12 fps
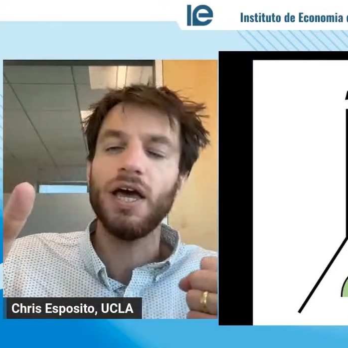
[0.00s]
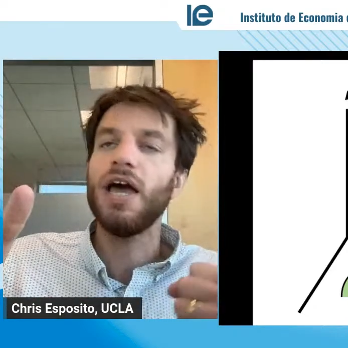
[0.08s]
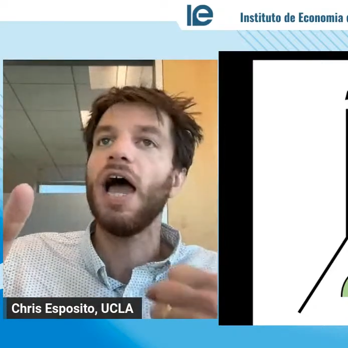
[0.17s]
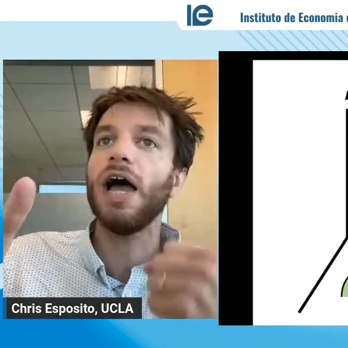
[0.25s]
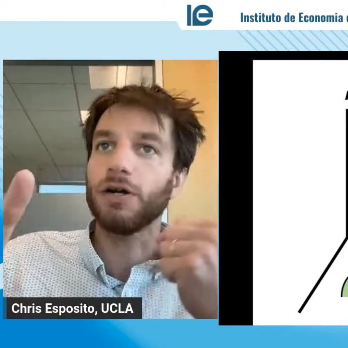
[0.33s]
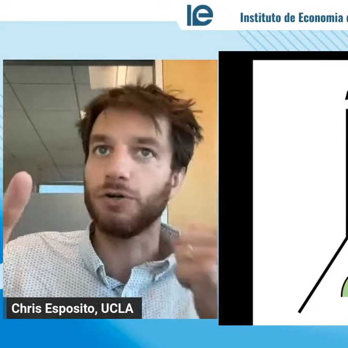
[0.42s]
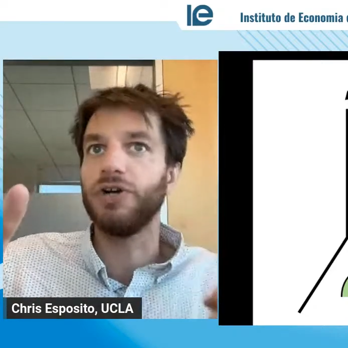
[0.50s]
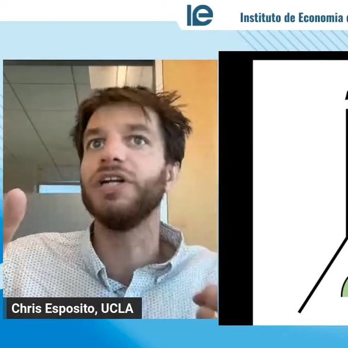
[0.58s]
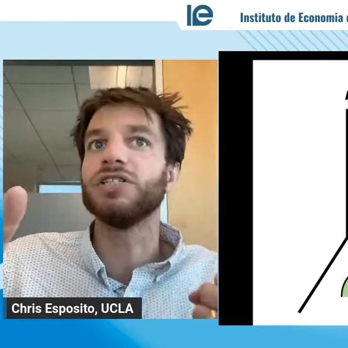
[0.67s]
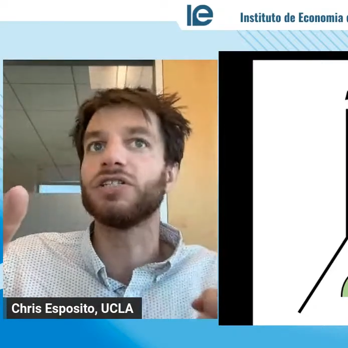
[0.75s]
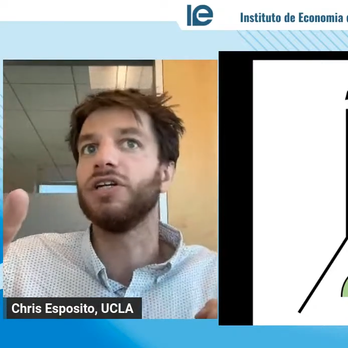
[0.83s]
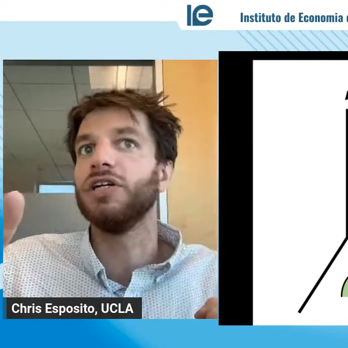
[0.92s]
and green
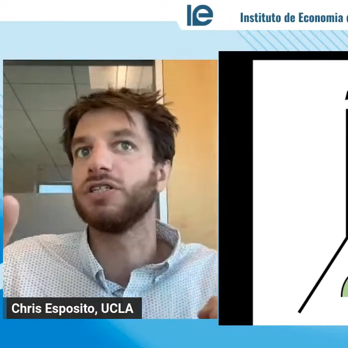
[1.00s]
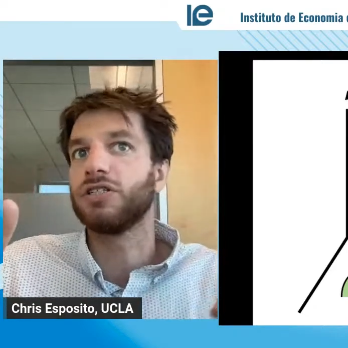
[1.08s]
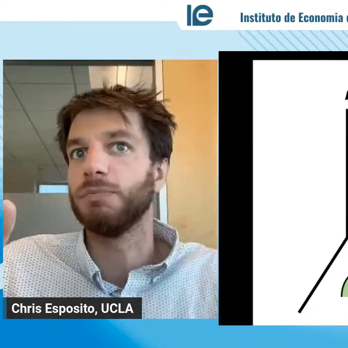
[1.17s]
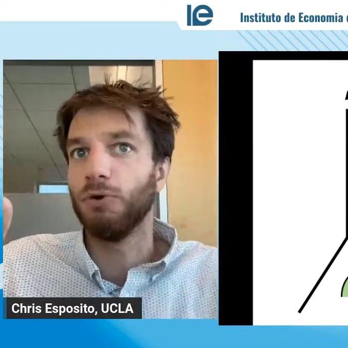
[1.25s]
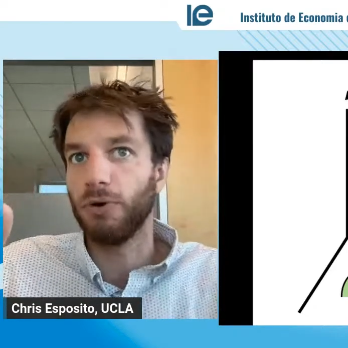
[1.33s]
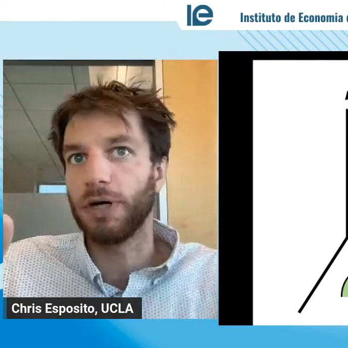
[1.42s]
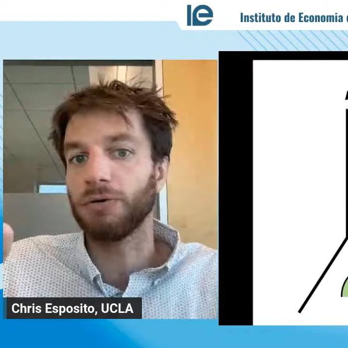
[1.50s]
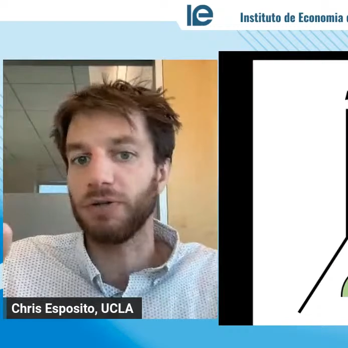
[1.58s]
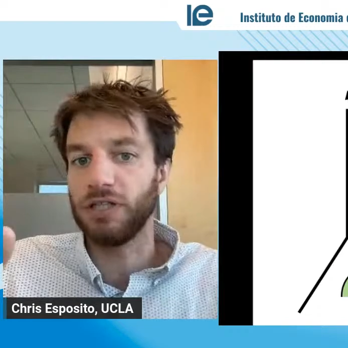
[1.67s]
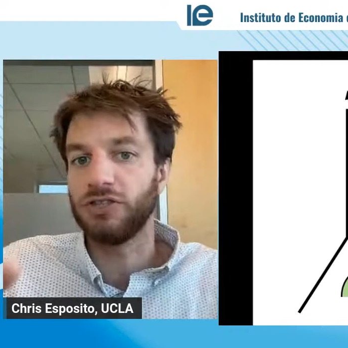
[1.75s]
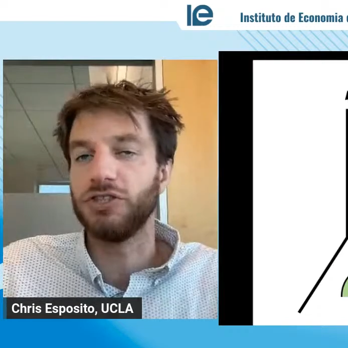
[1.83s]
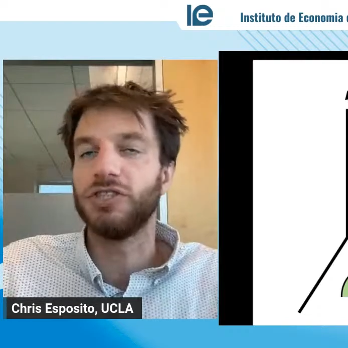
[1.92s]
is in a supporting
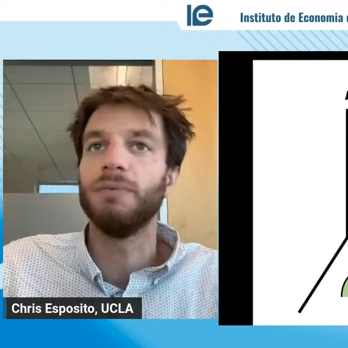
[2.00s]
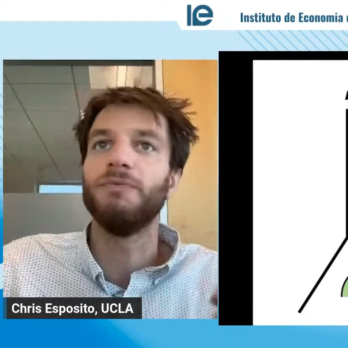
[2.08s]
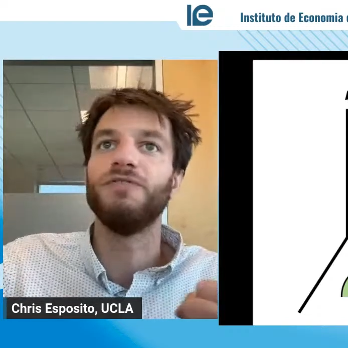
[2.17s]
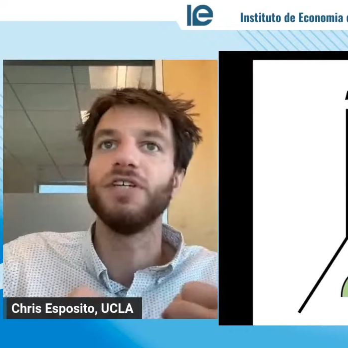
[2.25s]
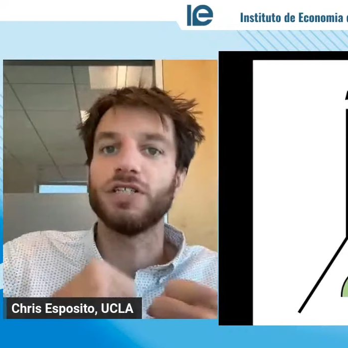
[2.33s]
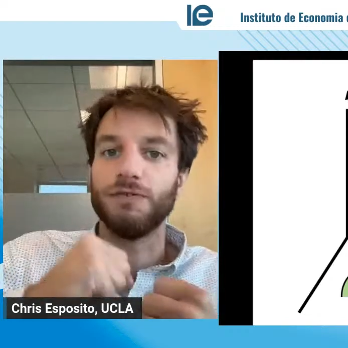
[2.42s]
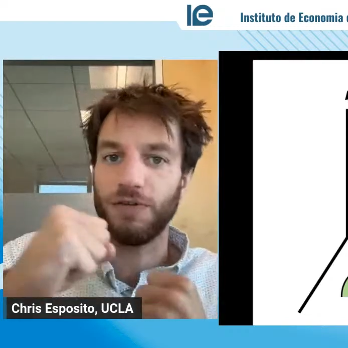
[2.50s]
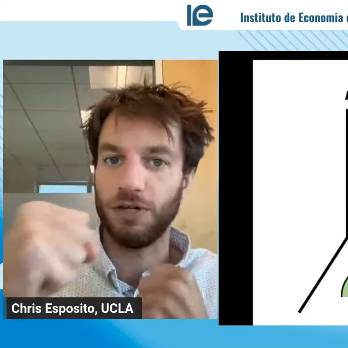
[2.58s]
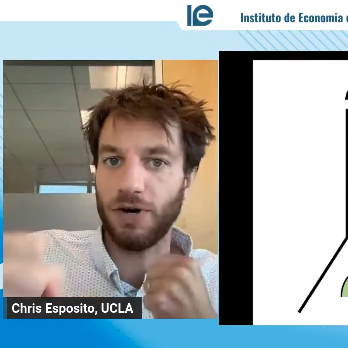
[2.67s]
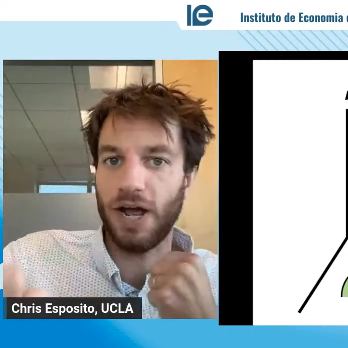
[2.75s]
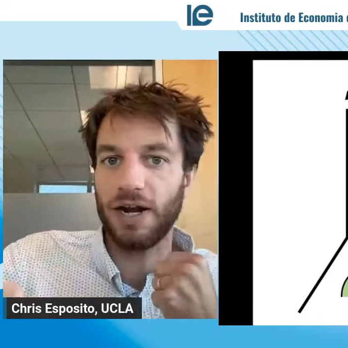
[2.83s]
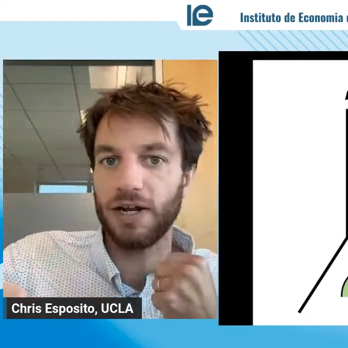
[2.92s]
relationship vis-a-vis
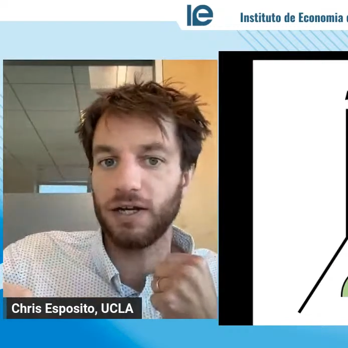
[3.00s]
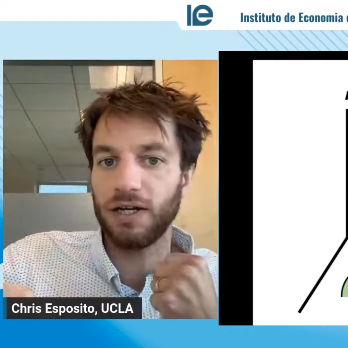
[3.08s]
red.